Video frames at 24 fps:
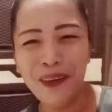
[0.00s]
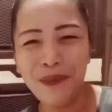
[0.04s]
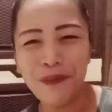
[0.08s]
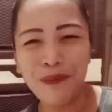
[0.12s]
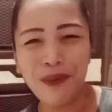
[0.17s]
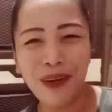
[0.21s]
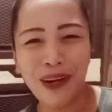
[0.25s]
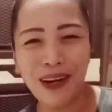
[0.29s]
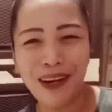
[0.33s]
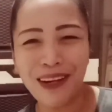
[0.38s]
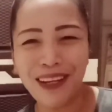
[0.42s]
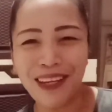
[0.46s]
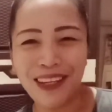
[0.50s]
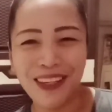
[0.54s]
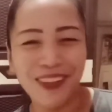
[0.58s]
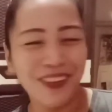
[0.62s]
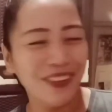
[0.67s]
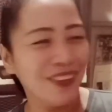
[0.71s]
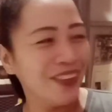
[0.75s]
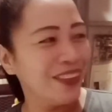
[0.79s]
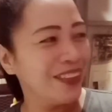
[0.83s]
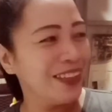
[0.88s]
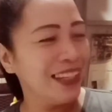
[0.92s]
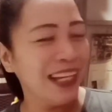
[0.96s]
Very
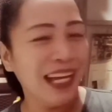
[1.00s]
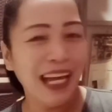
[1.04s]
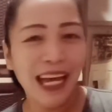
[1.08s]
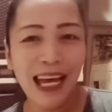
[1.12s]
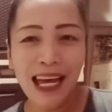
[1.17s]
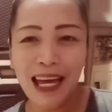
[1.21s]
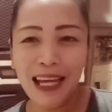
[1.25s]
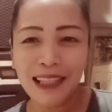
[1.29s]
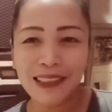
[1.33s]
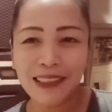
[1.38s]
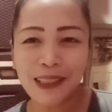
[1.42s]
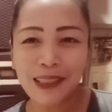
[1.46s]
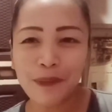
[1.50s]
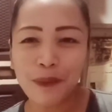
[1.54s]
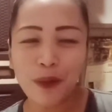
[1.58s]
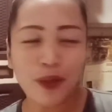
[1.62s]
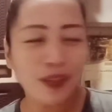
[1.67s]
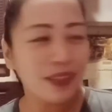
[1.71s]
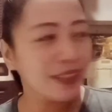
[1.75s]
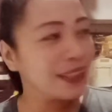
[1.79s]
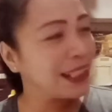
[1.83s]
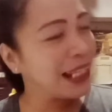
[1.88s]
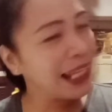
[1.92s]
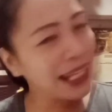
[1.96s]
good. So,
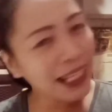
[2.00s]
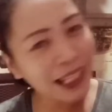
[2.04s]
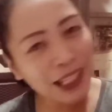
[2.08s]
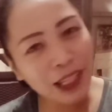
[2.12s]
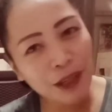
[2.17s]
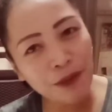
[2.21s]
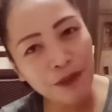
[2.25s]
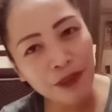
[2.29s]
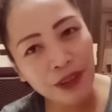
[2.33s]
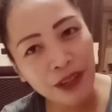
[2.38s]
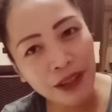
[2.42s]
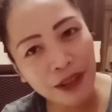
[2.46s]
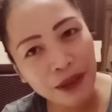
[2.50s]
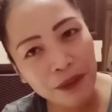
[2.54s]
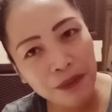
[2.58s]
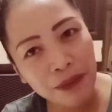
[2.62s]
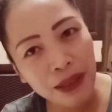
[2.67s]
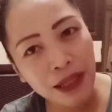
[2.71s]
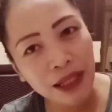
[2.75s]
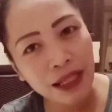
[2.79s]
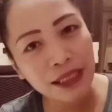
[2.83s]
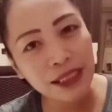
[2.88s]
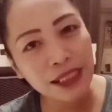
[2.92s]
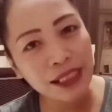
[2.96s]
thank you very
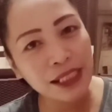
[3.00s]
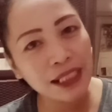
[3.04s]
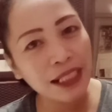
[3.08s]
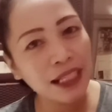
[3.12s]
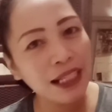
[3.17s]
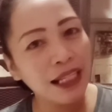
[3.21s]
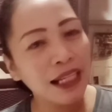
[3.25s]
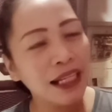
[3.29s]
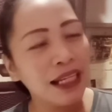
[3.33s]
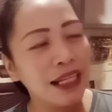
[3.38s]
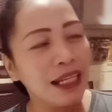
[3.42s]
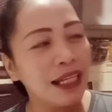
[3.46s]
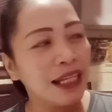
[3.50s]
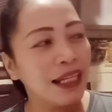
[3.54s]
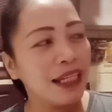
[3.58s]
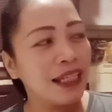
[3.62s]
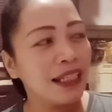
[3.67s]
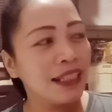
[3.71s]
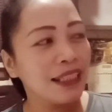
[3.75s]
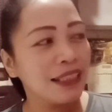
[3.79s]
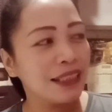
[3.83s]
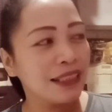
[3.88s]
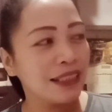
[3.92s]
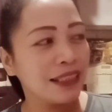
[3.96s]
much, guys.